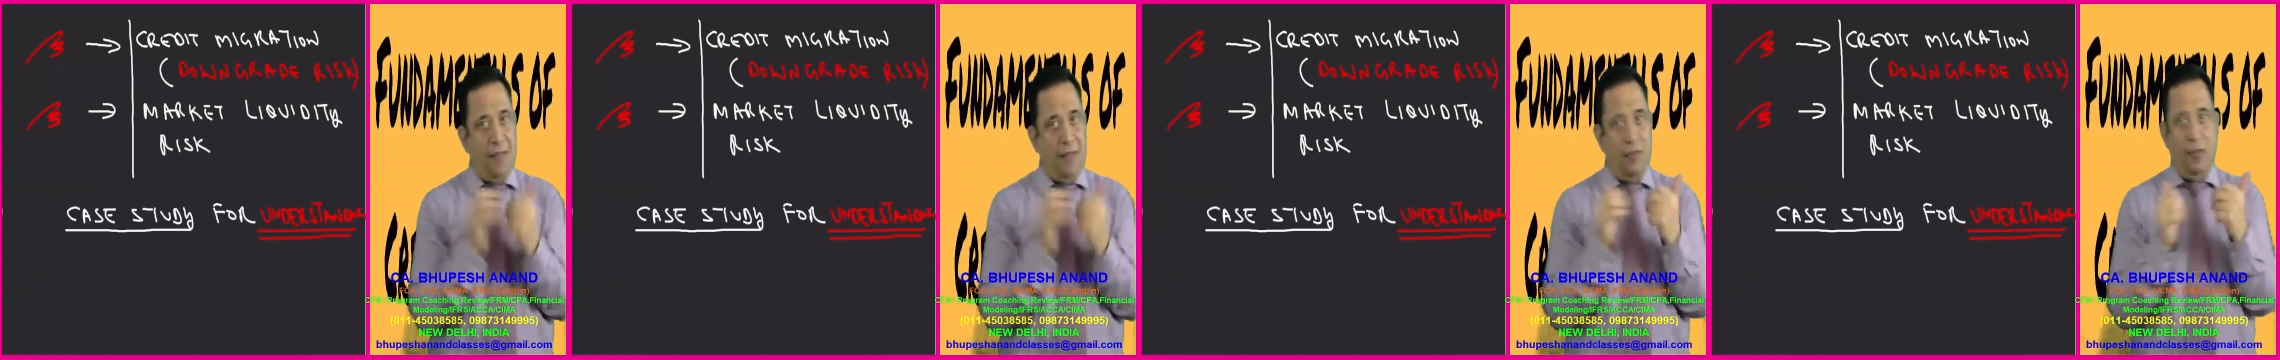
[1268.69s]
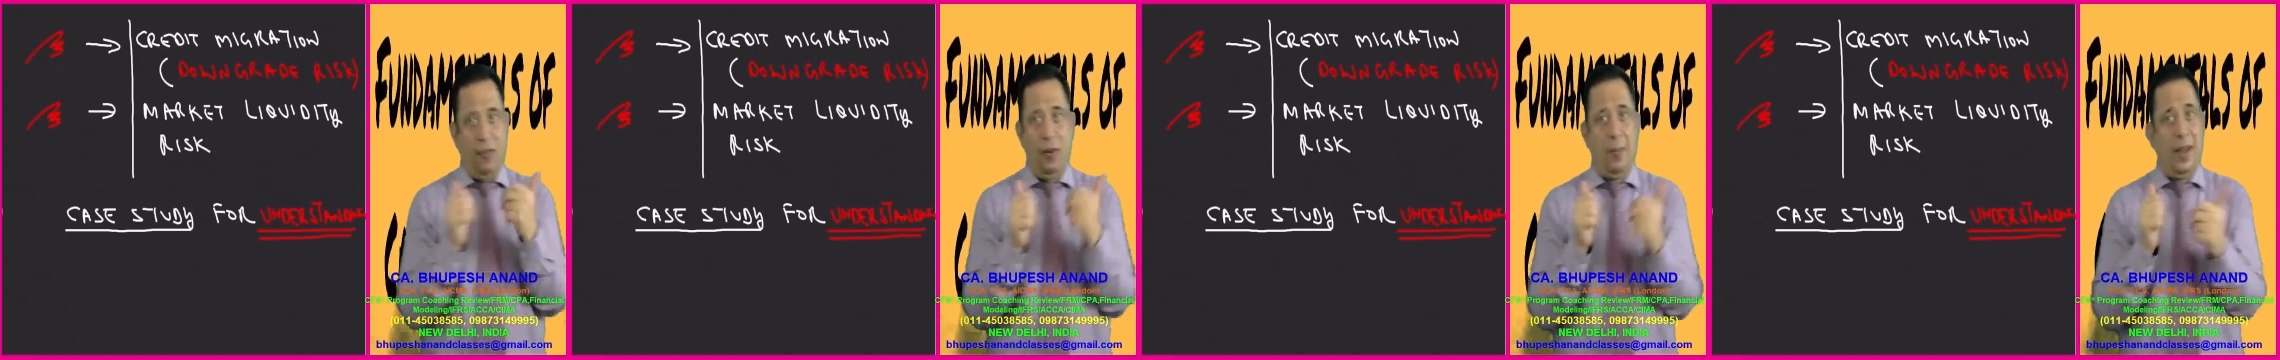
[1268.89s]

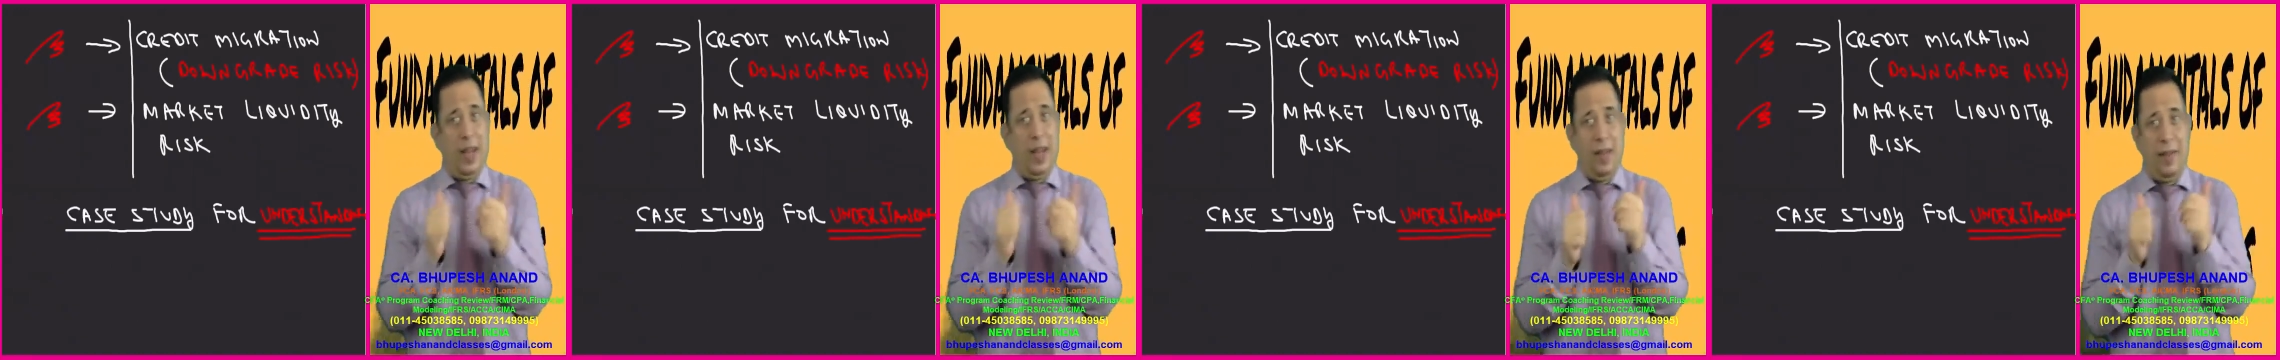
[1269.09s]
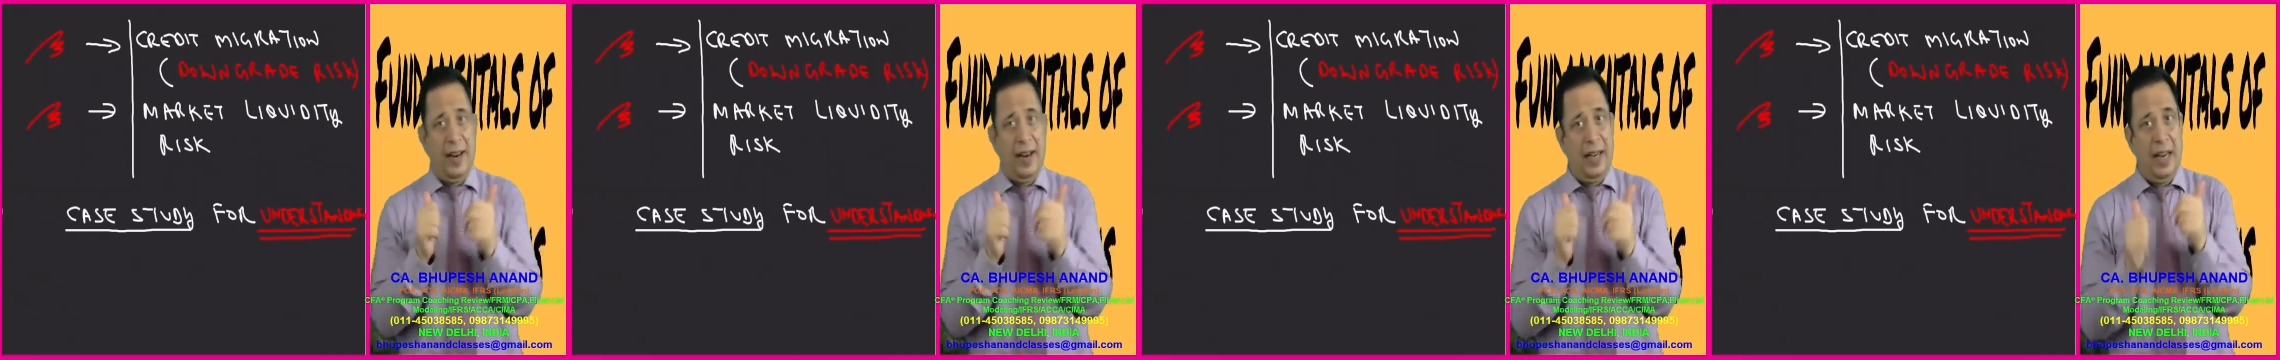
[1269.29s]
we will be
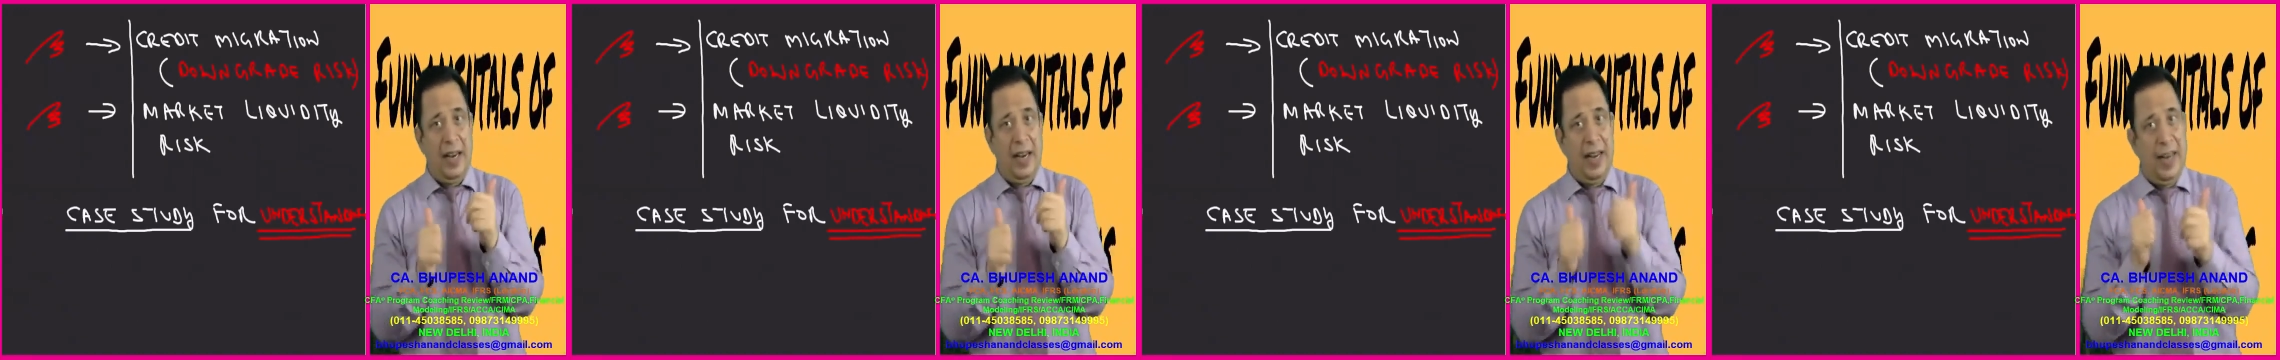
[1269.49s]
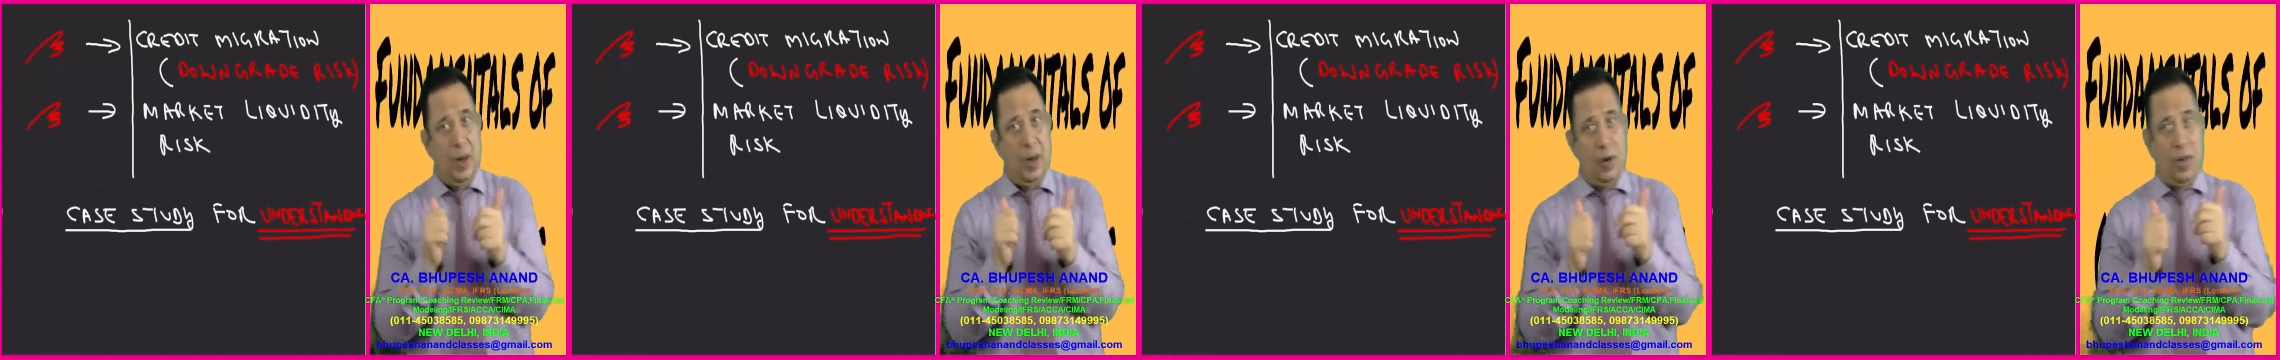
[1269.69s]
covering
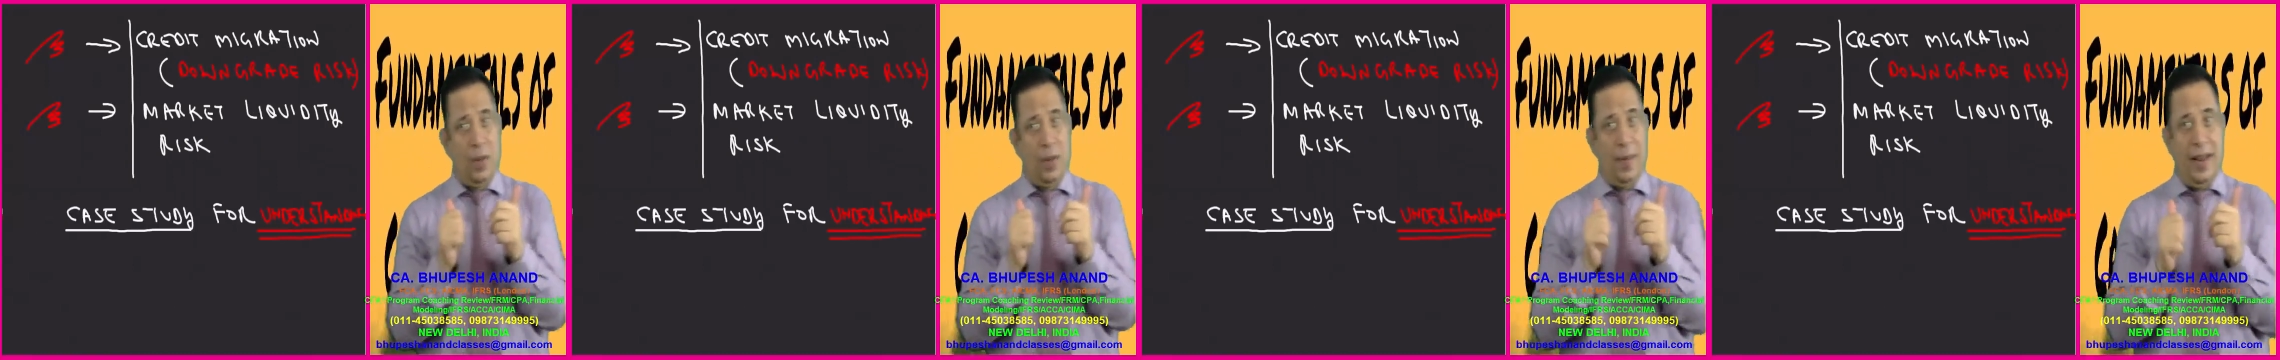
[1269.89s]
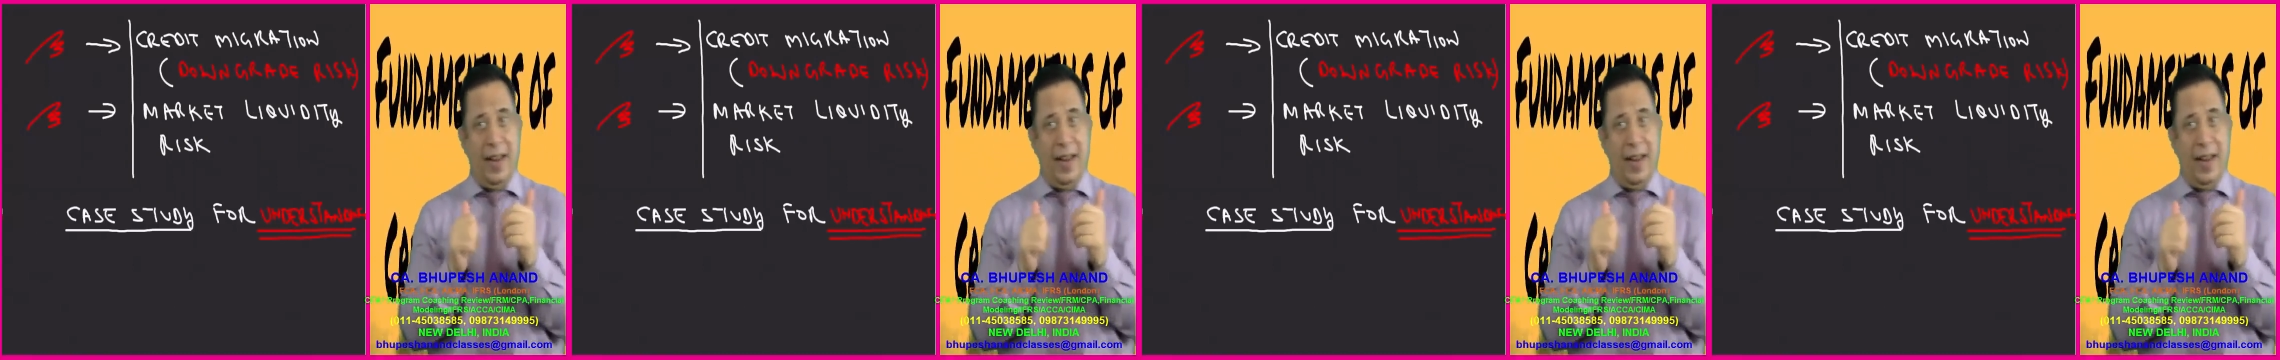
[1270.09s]
learning outcome